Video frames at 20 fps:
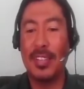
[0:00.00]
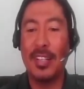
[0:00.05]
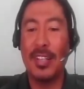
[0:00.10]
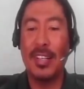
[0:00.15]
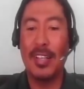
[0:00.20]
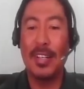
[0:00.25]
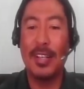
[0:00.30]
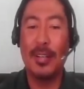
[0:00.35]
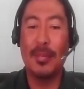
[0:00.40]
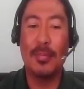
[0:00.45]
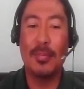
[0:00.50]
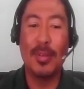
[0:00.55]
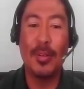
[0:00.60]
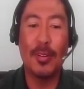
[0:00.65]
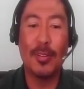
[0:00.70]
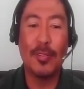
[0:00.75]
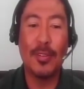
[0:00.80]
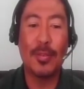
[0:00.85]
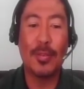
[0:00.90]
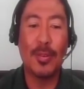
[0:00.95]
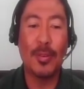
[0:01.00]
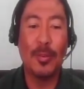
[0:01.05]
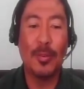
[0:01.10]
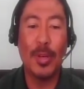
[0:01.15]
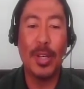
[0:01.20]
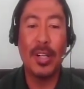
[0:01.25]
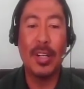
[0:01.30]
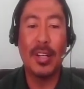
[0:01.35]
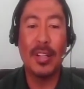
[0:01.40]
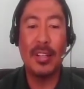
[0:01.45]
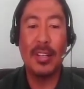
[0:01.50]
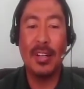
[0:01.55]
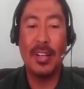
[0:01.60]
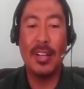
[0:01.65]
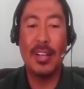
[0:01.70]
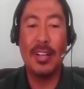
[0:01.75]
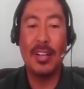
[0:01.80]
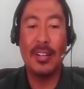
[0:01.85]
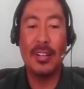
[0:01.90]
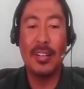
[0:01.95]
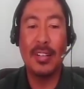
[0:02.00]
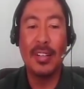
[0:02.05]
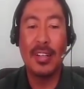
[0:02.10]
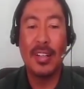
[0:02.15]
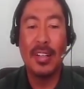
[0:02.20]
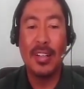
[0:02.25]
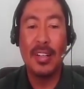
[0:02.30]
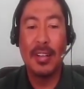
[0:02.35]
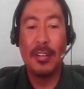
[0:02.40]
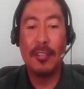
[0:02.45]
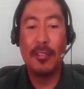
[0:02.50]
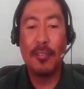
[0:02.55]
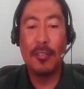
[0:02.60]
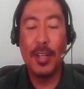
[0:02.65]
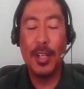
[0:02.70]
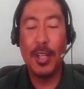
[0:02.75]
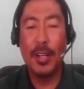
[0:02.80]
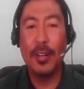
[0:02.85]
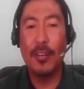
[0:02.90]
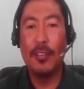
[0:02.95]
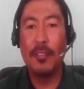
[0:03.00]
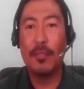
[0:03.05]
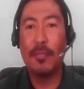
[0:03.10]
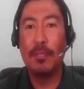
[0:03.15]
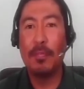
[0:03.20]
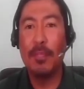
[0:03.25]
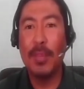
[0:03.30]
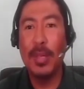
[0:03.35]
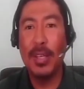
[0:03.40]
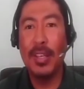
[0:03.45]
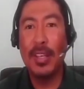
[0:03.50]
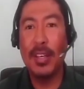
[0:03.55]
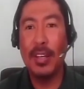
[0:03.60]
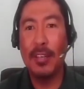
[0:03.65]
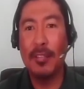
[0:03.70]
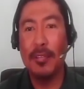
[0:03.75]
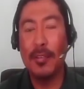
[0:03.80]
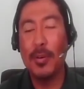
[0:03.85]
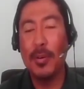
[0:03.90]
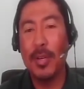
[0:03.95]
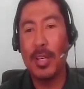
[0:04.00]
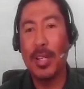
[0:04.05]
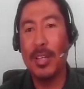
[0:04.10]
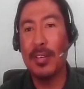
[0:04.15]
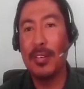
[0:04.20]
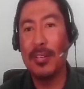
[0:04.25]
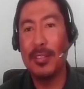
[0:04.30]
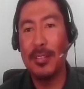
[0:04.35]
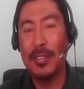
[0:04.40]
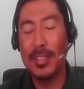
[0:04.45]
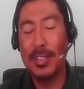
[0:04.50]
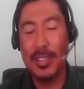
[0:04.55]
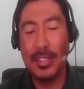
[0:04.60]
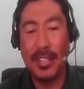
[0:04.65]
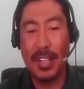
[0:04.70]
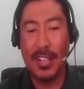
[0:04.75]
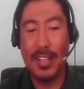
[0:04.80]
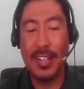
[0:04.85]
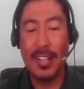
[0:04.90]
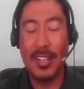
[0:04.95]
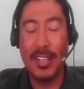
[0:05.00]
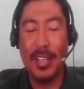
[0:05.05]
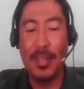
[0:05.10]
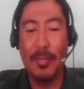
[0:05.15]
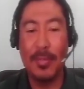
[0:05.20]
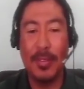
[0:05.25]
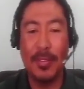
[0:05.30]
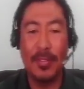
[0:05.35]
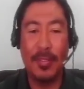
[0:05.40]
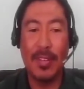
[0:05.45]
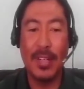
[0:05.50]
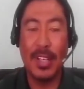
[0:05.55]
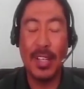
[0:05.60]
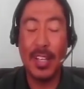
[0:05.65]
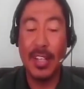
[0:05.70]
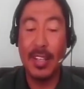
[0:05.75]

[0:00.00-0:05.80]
Um, look for cookware that are free of PFOA, which is another type of. Again,